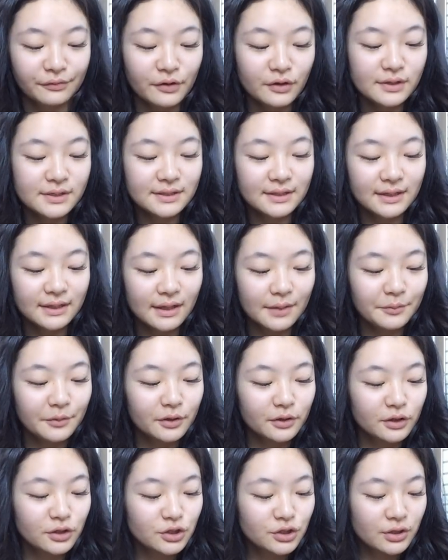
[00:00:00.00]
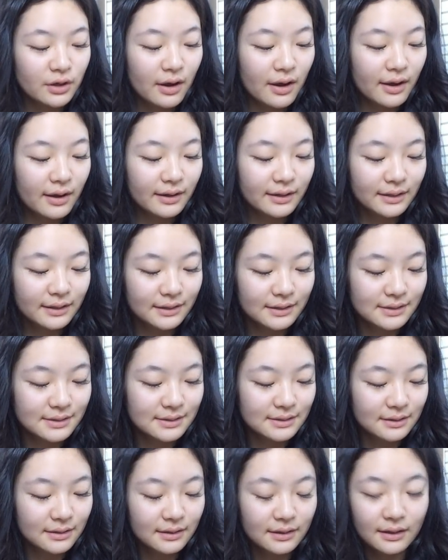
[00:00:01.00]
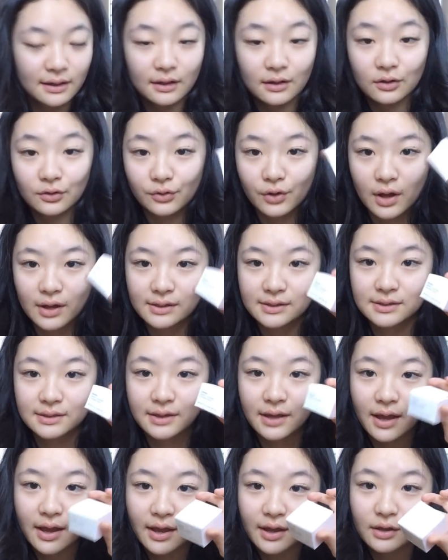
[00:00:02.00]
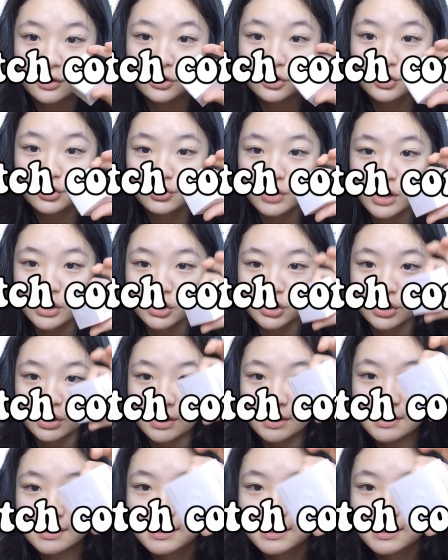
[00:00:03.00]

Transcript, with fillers: The first thing I'm going to try is the Glossier Stretch